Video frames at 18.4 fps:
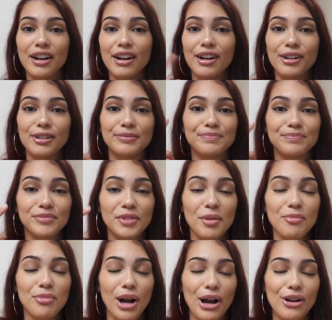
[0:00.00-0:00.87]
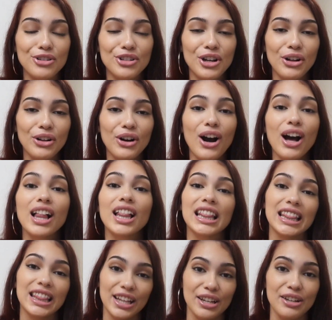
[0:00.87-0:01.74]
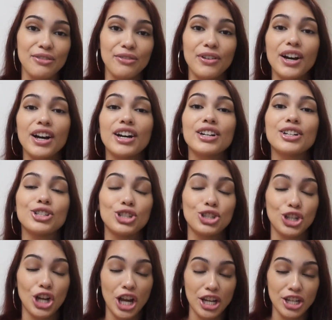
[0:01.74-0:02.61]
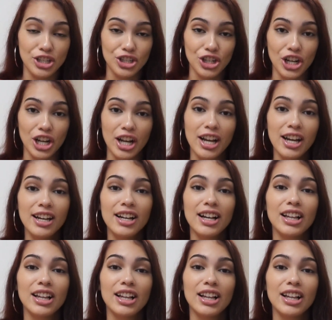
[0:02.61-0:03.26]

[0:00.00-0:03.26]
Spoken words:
brow gel, life changing.